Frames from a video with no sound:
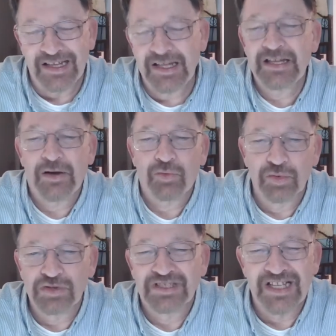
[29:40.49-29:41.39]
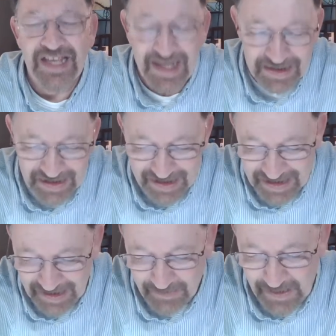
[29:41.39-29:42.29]
the thing that rules, the kingly
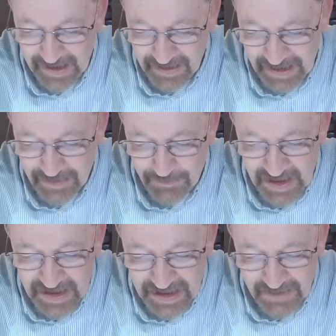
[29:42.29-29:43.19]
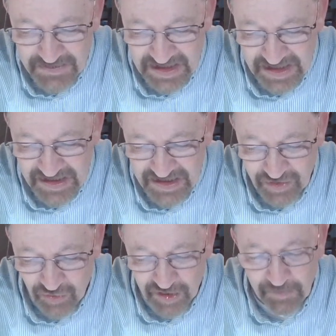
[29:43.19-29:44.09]
thing that, that keeps things
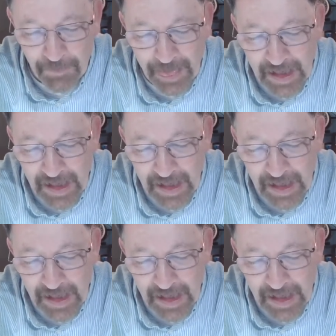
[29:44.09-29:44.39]
in order.